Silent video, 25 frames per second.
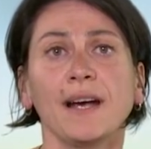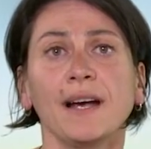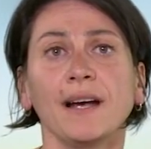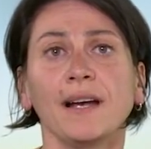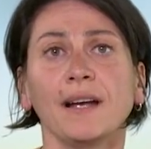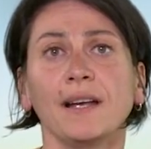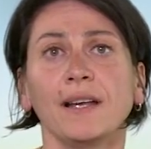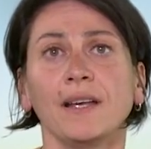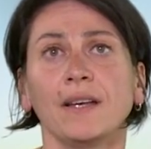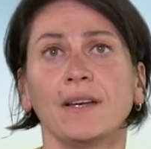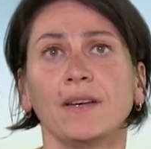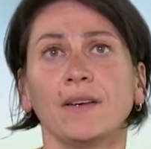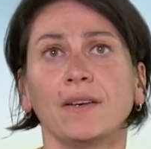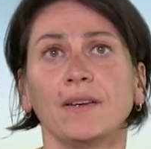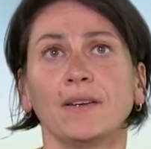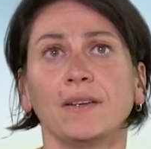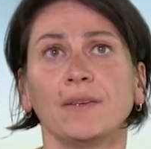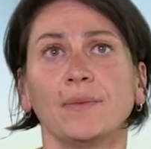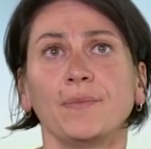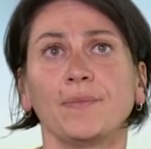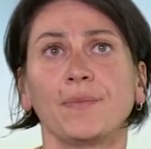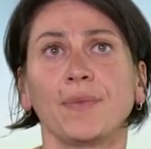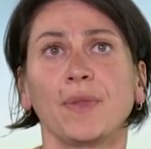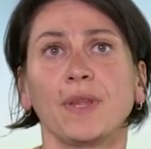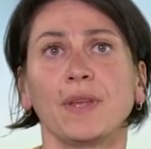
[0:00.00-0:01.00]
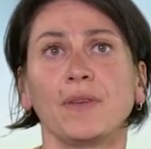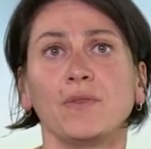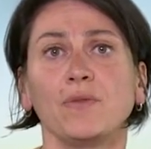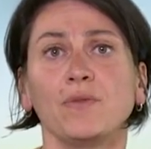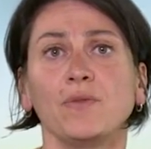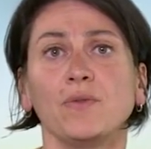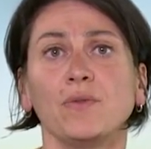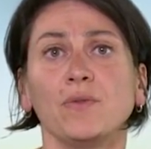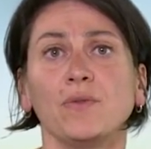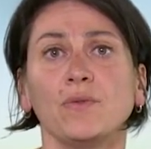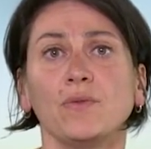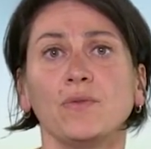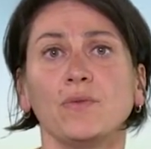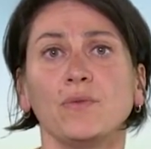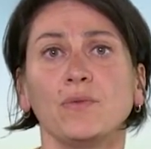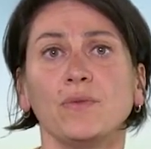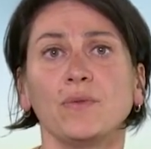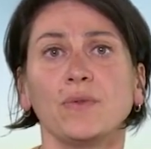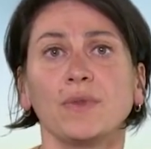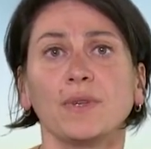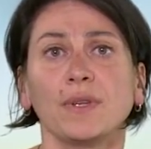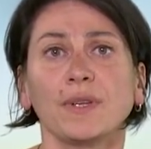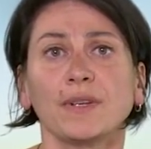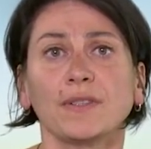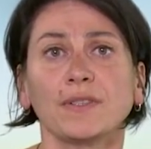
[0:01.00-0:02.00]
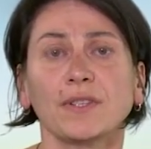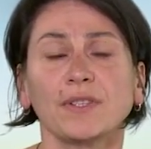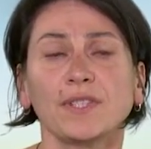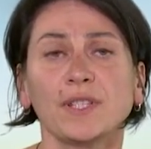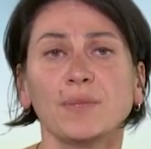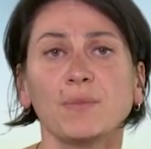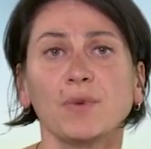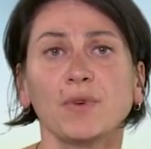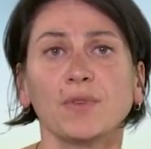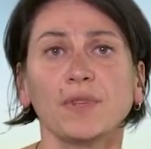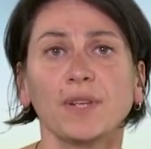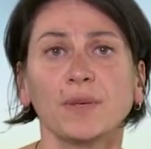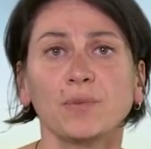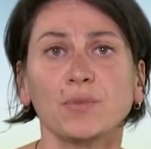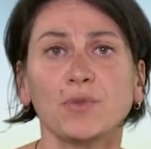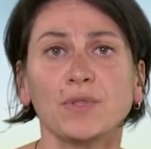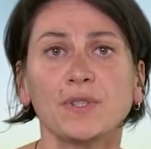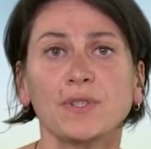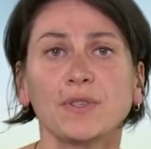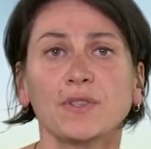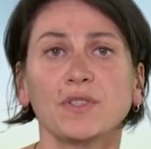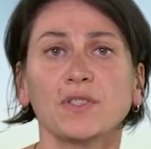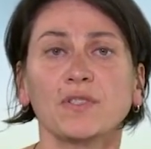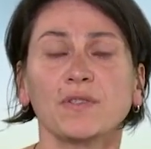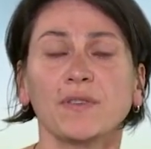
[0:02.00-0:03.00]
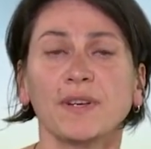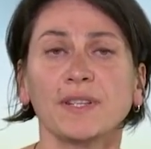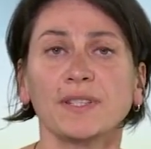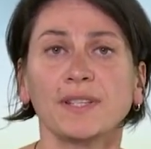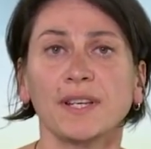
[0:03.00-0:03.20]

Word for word: and there is this inertia to change, to change,